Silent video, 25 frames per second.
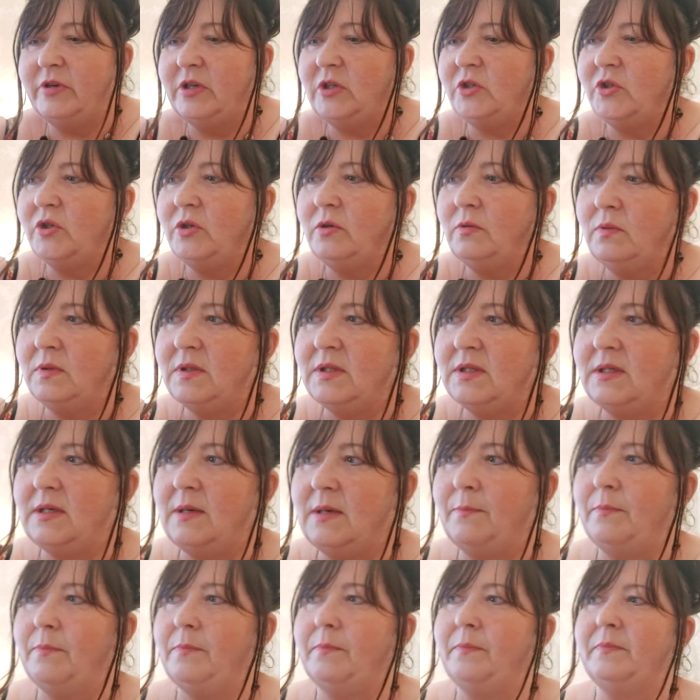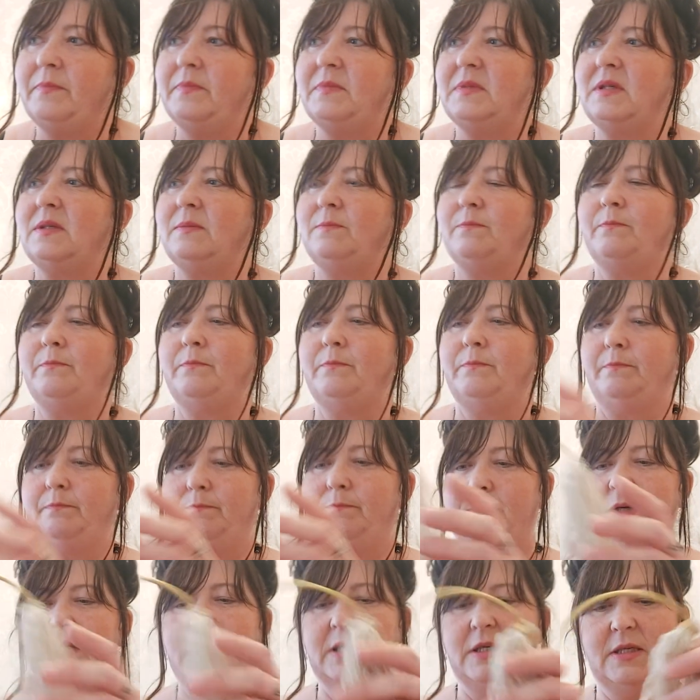reduced
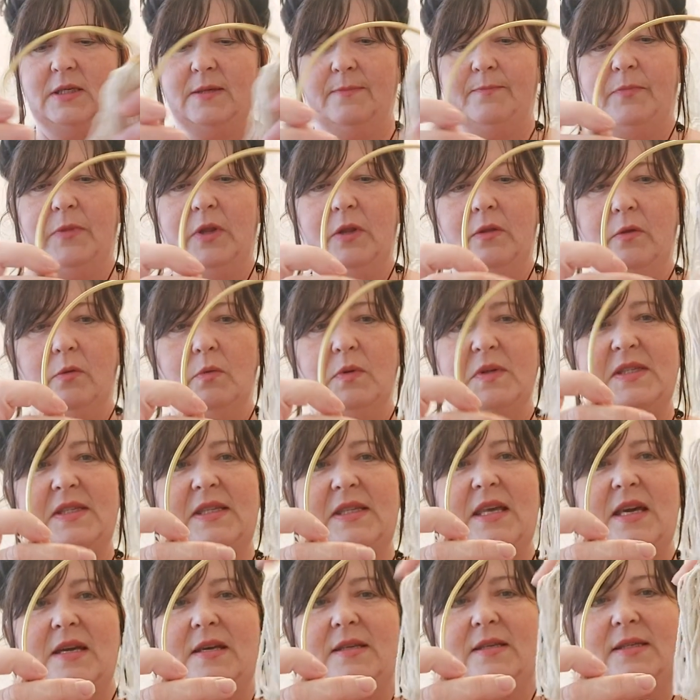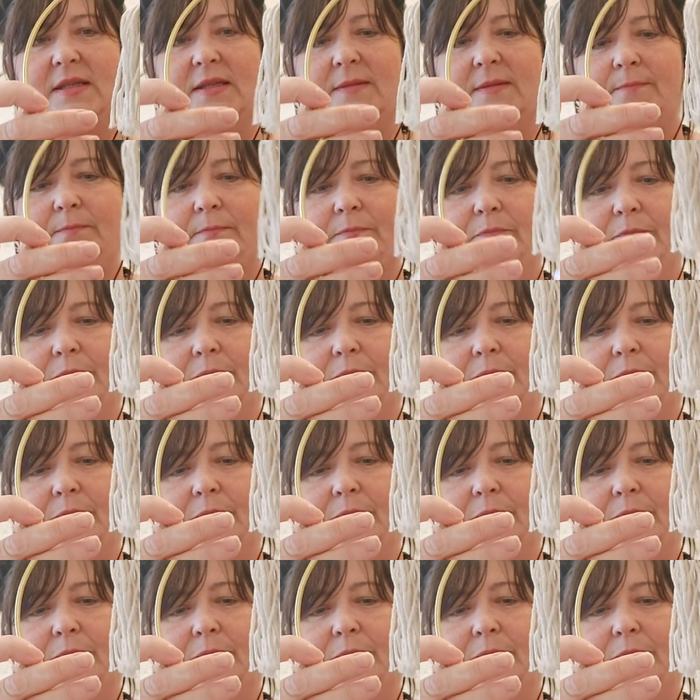bit. There was this